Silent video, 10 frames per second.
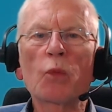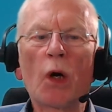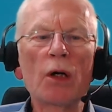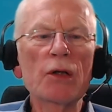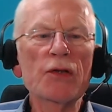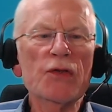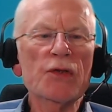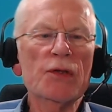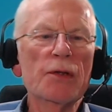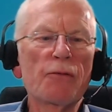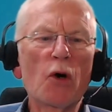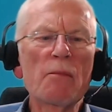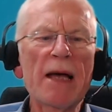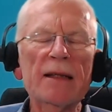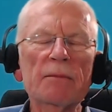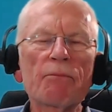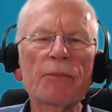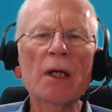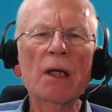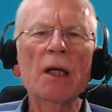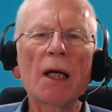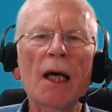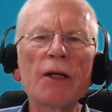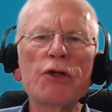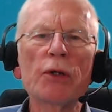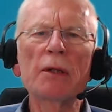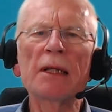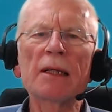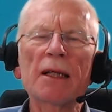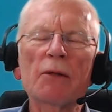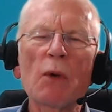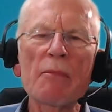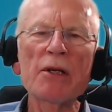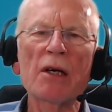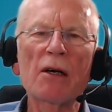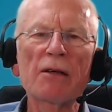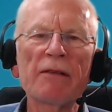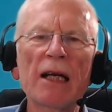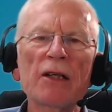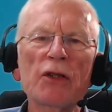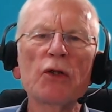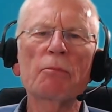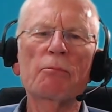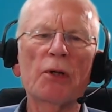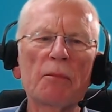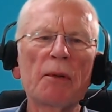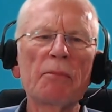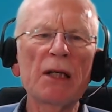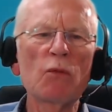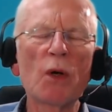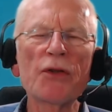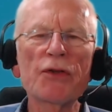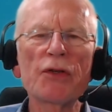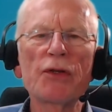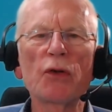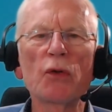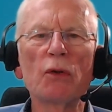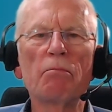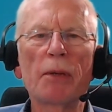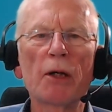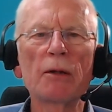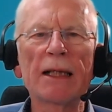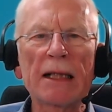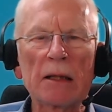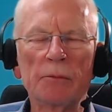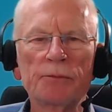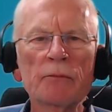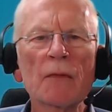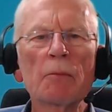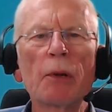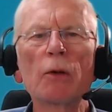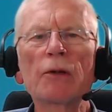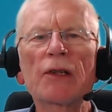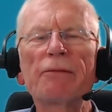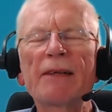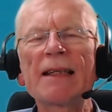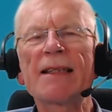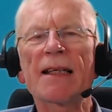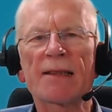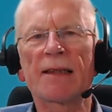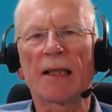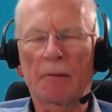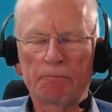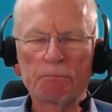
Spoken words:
was the format. And during a webinar event, you probably want to do polling. Polls are fantastic.